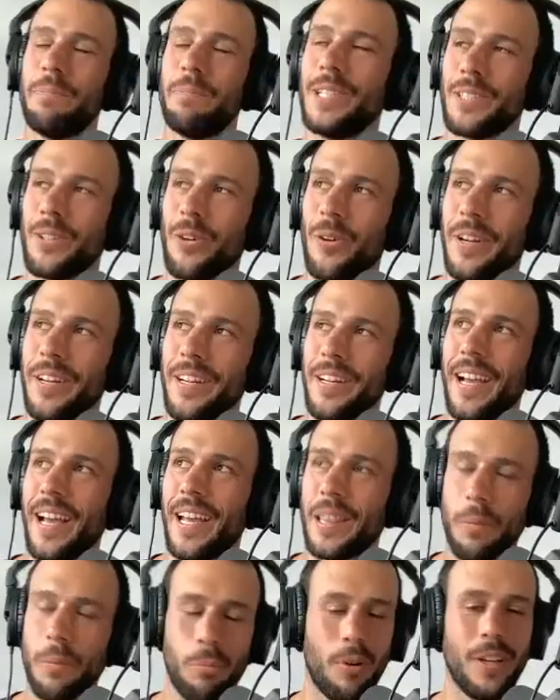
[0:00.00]
Bitcoin
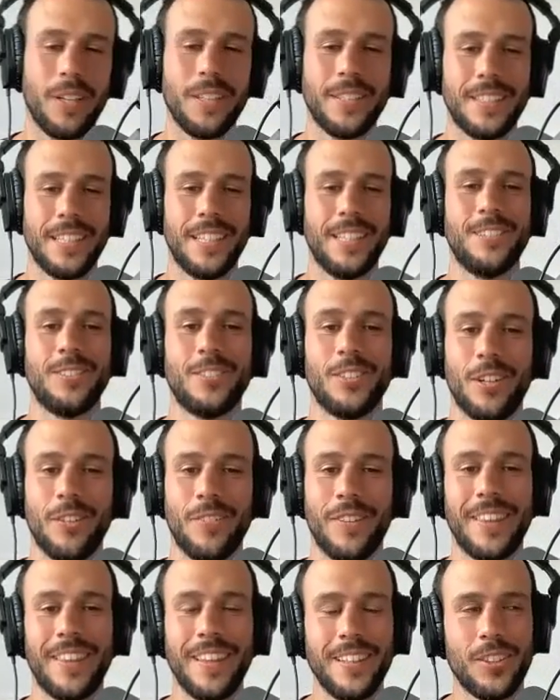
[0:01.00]
at the price they
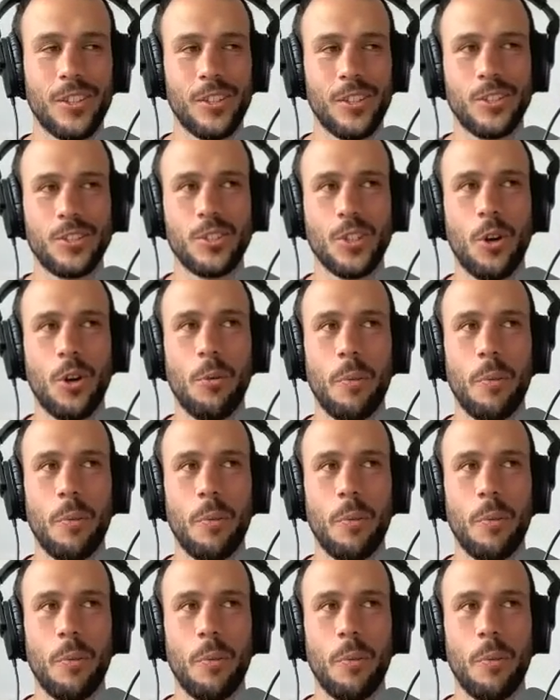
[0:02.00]
deserve. I think there's so